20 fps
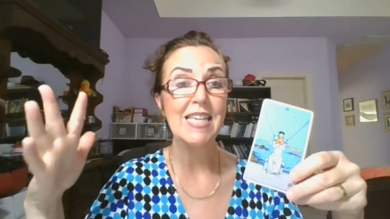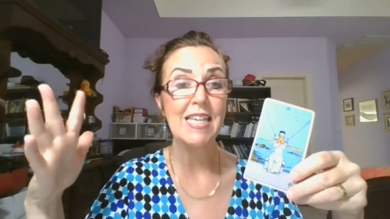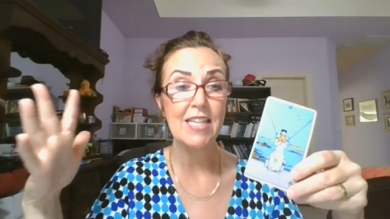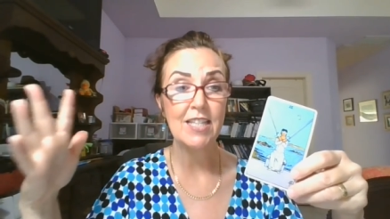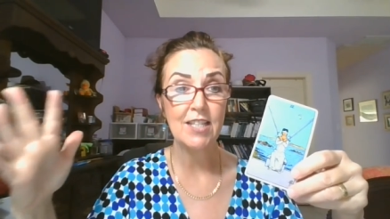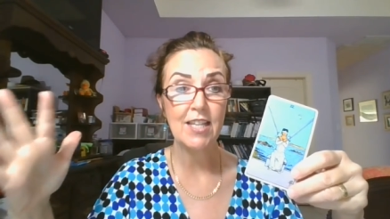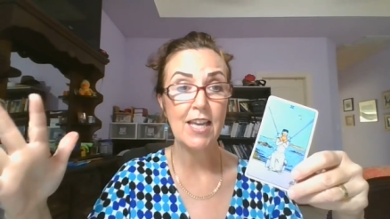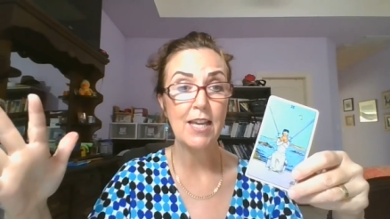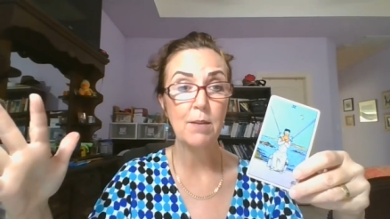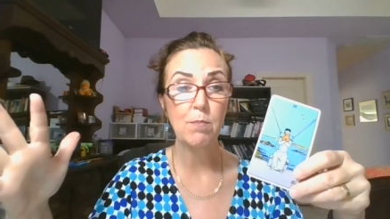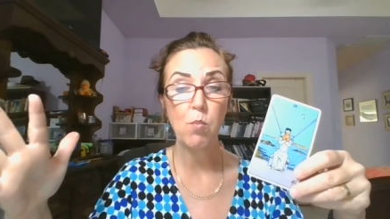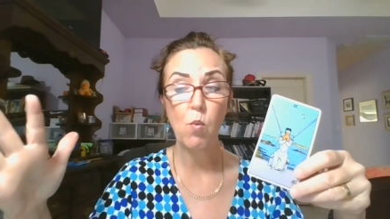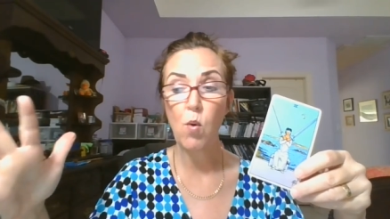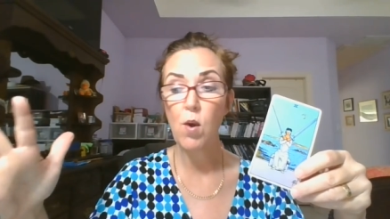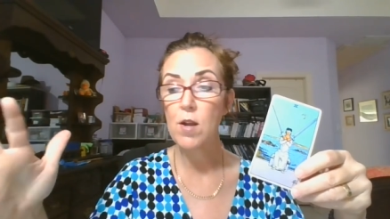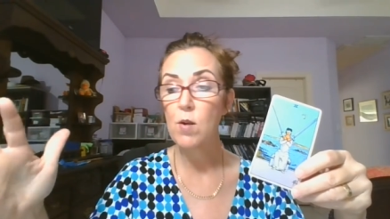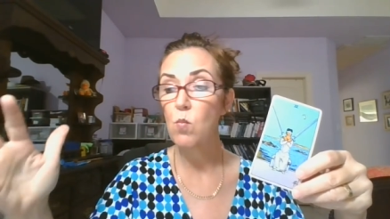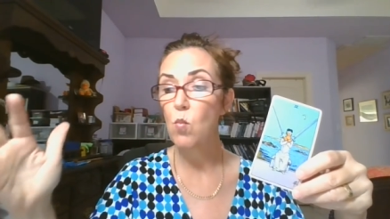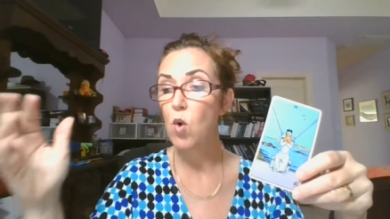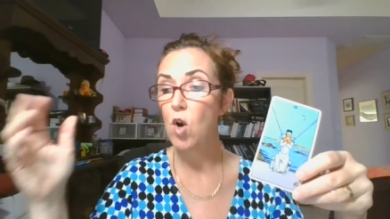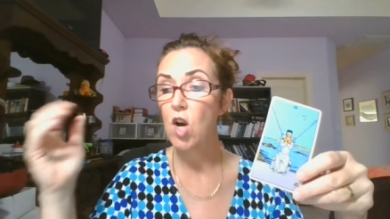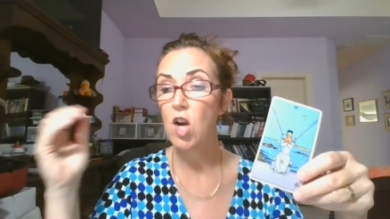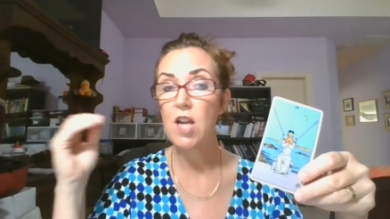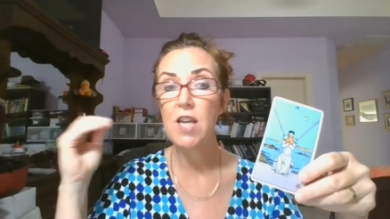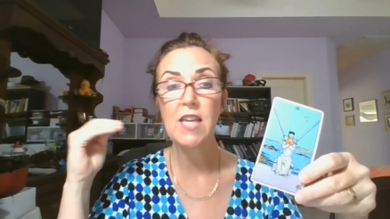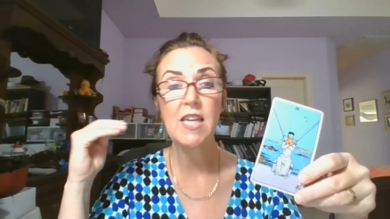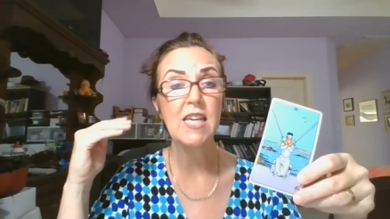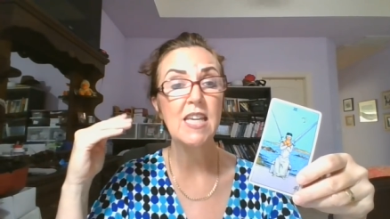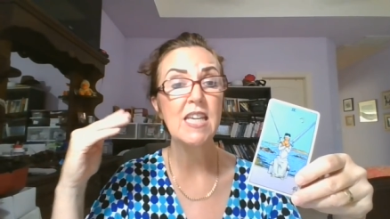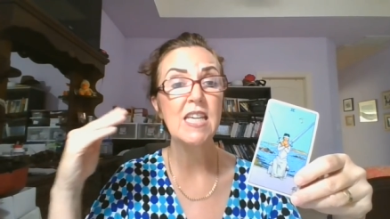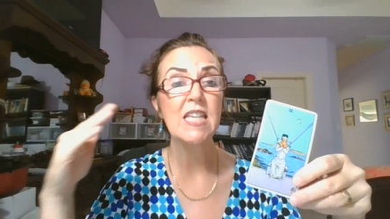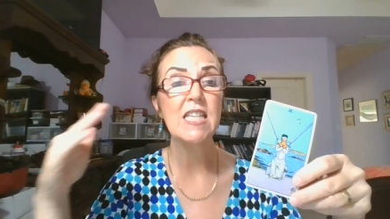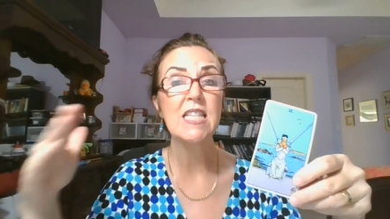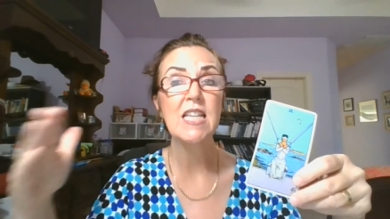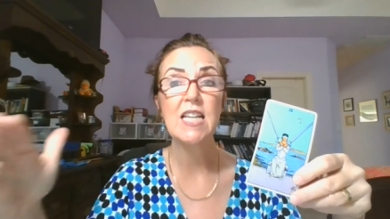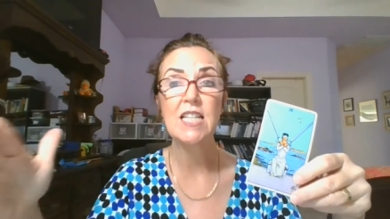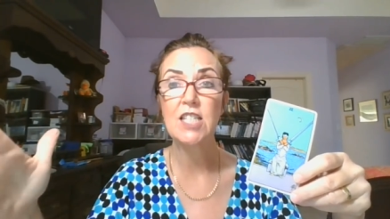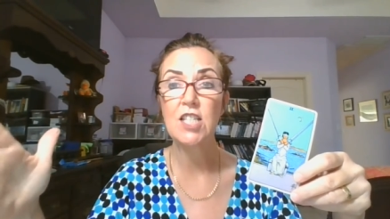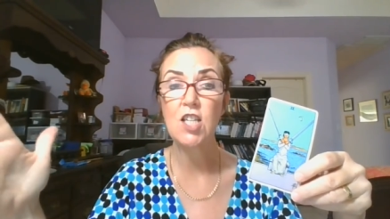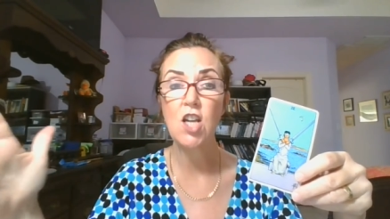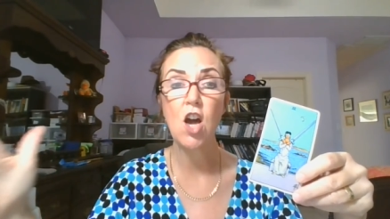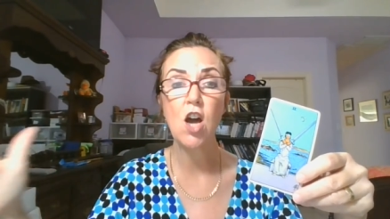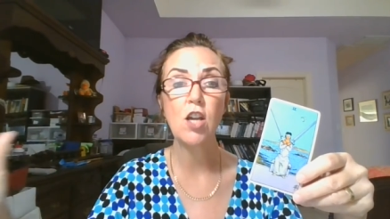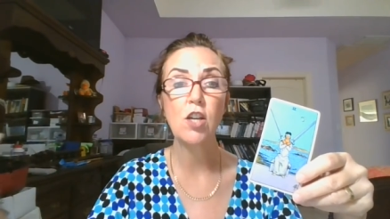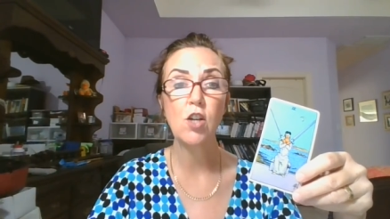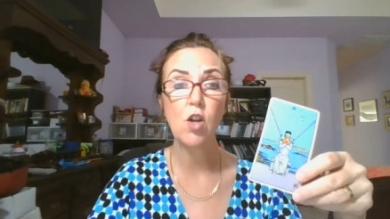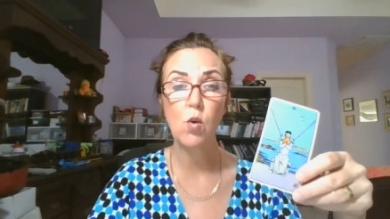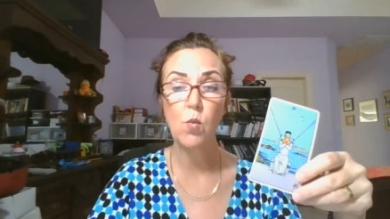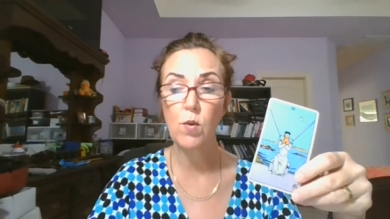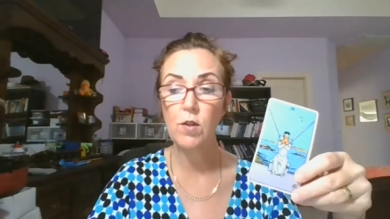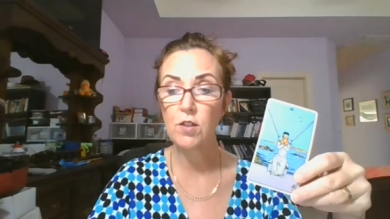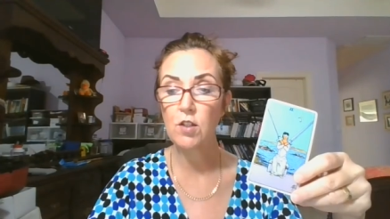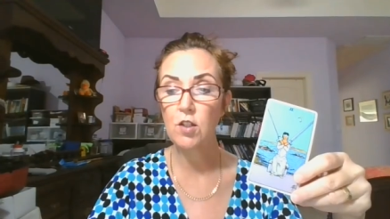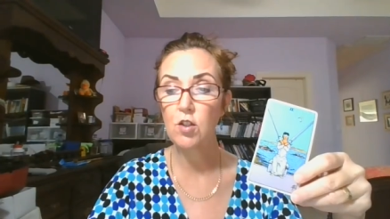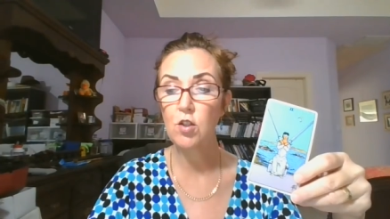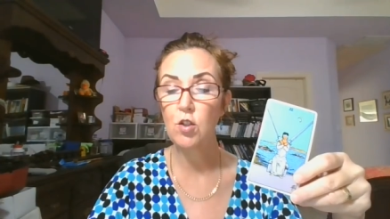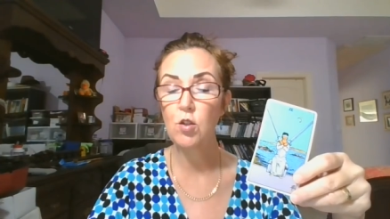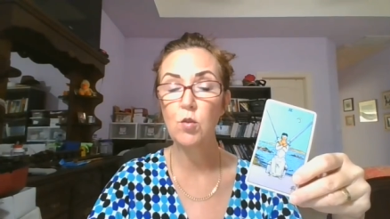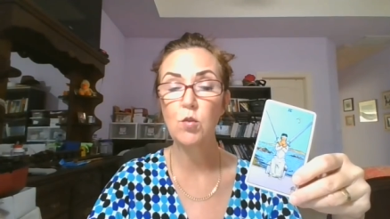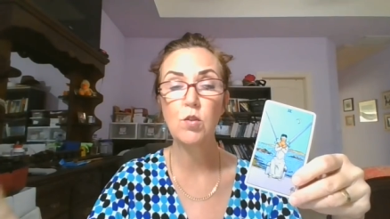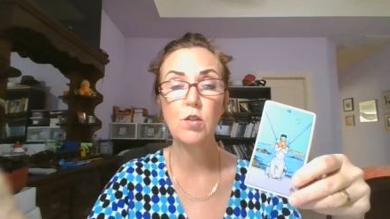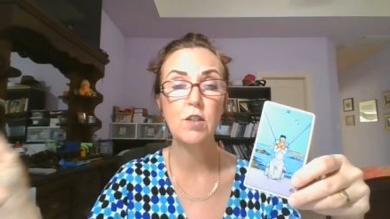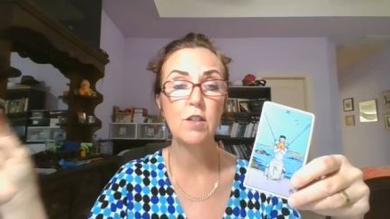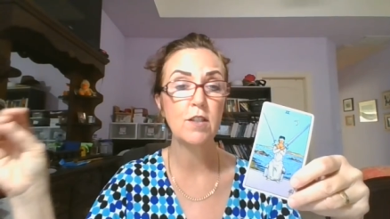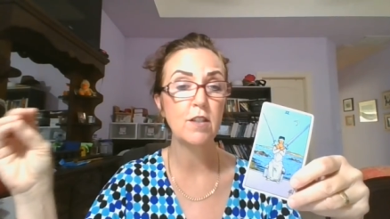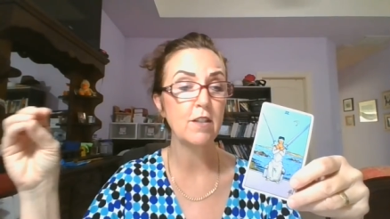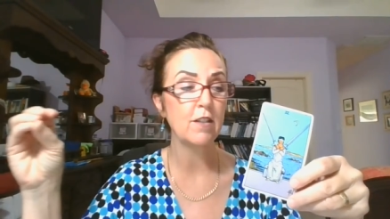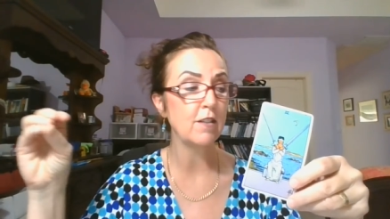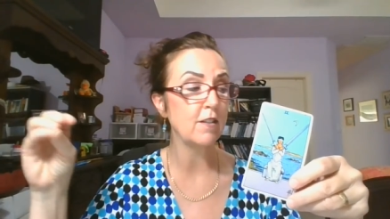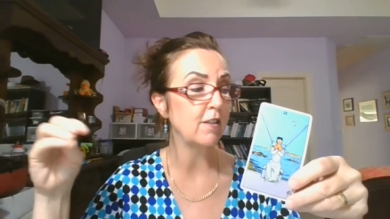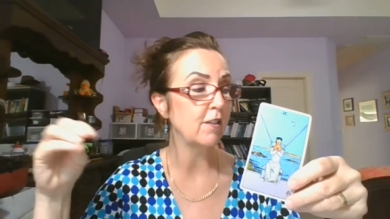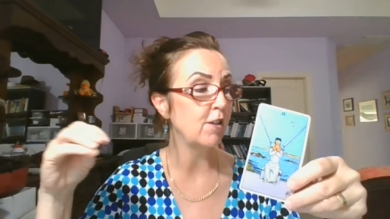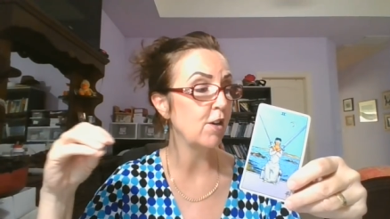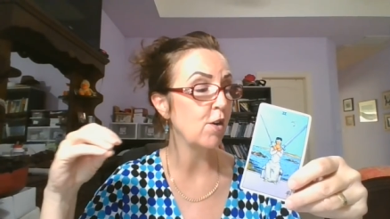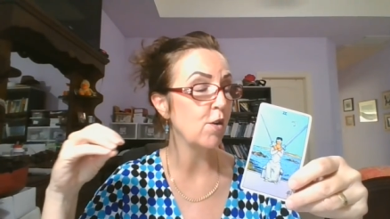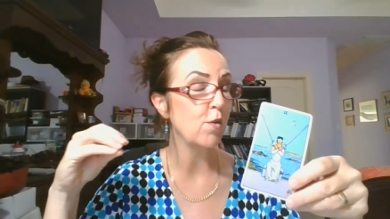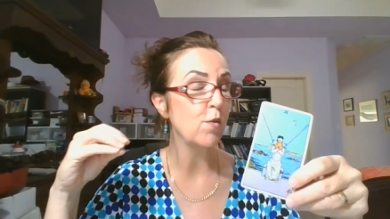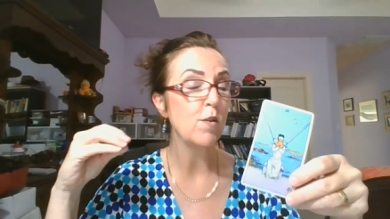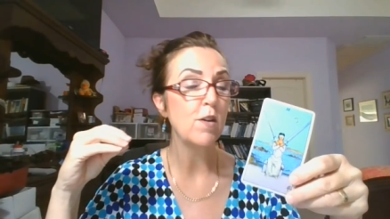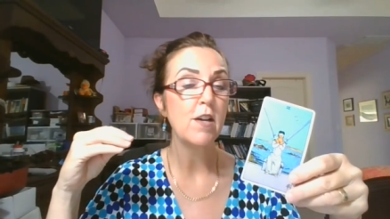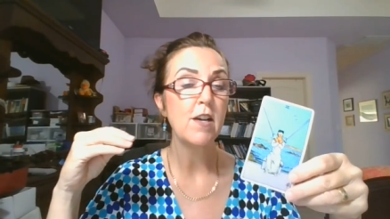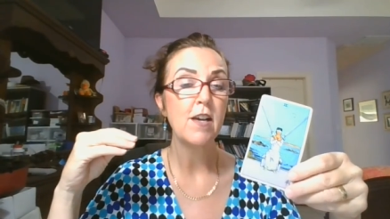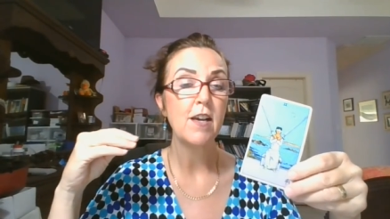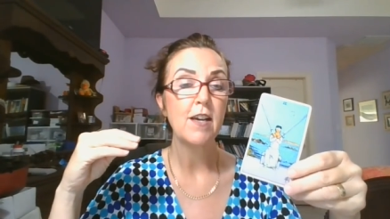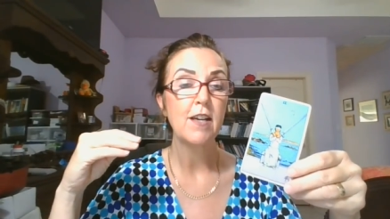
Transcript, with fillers: is at a point where he does not know what to do to, you know,